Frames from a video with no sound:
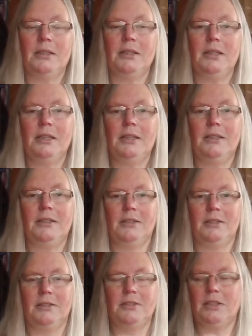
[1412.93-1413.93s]
yeah,
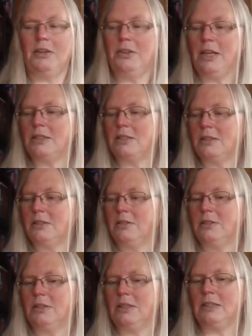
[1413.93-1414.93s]
so that's
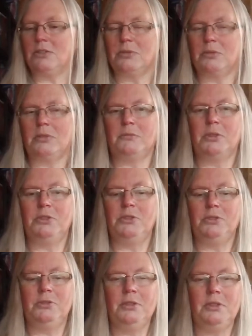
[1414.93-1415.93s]
all of my
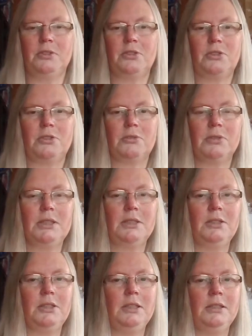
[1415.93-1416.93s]
news and stories
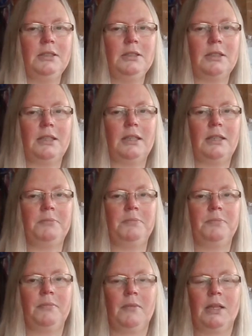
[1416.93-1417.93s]
and things.
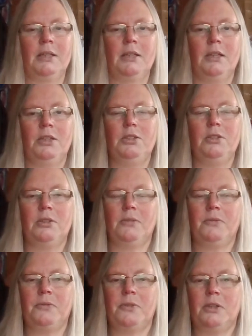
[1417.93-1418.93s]
You
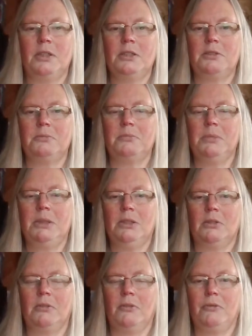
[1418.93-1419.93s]
can find me
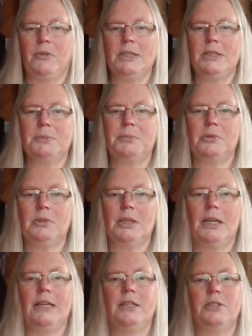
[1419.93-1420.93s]
on Facebook
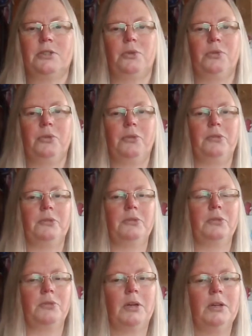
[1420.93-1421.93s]
as
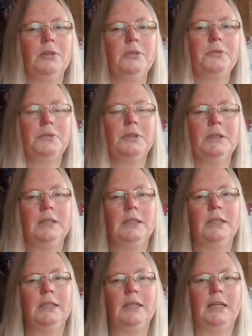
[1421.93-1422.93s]
Hawthorne Grove.
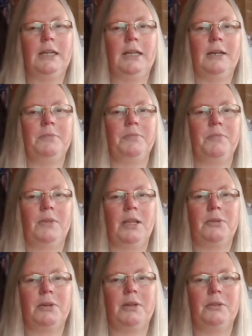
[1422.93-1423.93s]

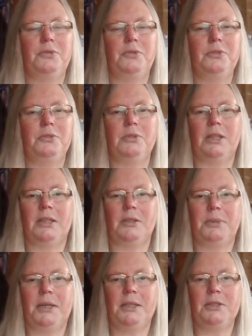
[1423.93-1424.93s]
There are a few other
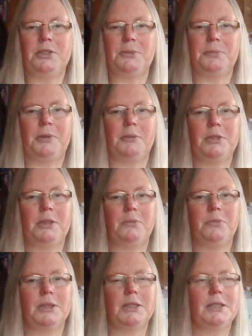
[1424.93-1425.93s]
pages popped up
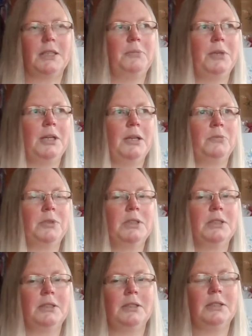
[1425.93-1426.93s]
with the same name
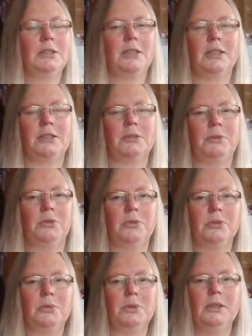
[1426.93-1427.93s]
recently, so that's a bit
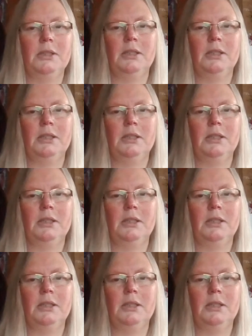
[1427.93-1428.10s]
awkward.